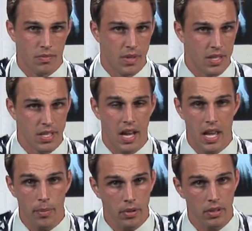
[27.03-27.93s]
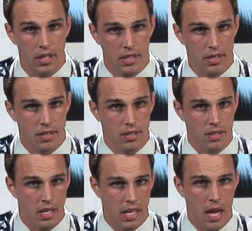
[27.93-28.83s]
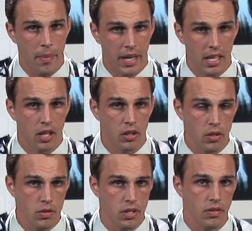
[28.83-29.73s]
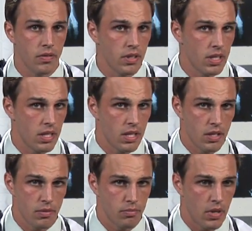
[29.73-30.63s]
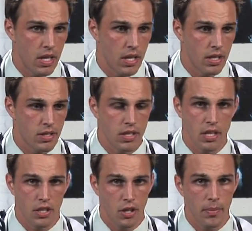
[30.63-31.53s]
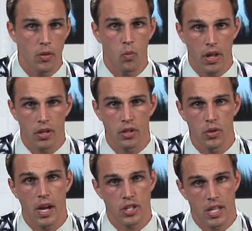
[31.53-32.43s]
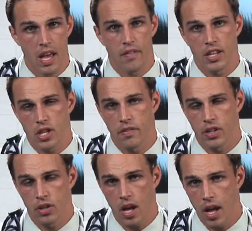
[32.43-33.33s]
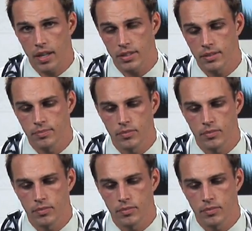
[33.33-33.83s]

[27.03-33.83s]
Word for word: is not able, it came back inconclusive, it's indeterminate whether you actually have HIV or not.